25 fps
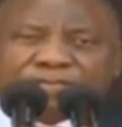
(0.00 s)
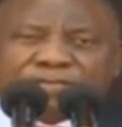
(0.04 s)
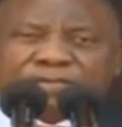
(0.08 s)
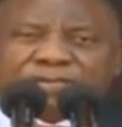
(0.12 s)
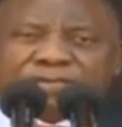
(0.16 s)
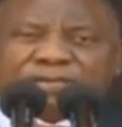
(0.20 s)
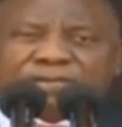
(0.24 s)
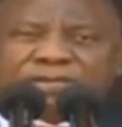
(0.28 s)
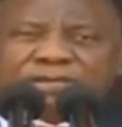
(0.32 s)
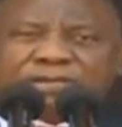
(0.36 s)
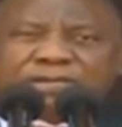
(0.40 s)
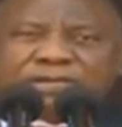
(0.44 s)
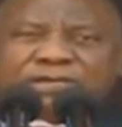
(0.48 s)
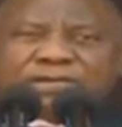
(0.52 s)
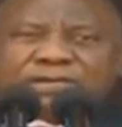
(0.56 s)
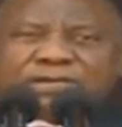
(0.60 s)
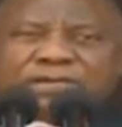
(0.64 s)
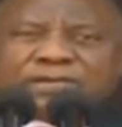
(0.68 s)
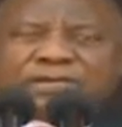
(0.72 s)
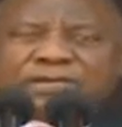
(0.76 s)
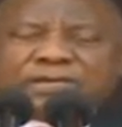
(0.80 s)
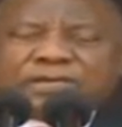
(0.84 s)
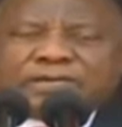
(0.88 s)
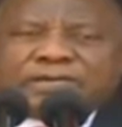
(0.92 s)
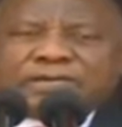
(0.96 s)

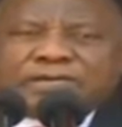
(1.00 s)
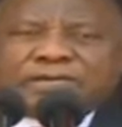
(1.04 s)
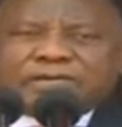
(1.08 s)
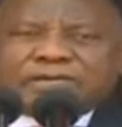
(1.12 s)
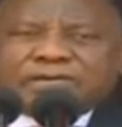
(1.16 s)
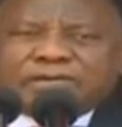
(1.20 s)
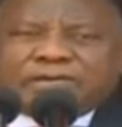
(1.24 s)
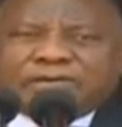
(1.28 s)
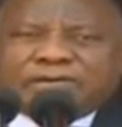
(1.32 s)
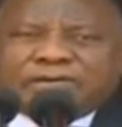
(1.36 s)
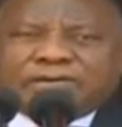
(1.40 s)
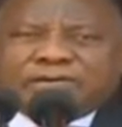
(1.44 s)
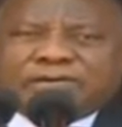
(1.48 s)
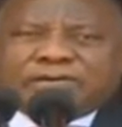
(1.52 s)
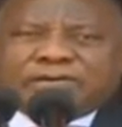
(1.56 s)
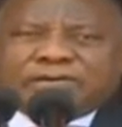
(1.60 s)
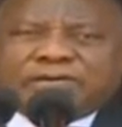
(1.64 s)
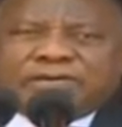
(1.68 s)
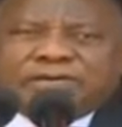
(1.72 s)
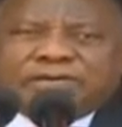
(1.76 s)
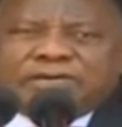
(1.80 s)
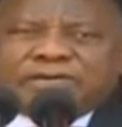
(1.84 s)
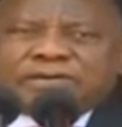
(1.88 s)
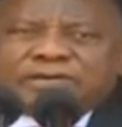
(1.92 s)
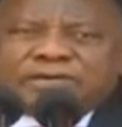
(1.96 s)
Nothing is said.